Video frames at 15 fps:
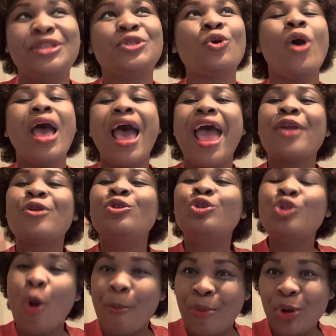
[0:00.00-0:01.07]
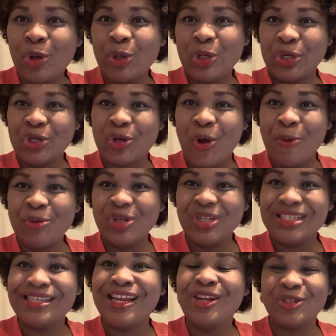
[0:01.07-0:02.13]
so I couldn't upload on the
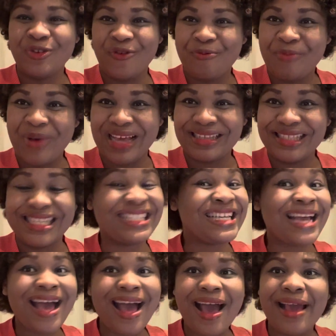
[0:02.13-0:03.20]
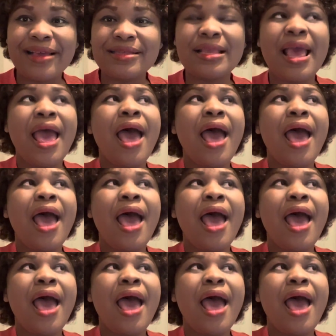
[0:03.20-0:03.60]
community a lot of passes, guys.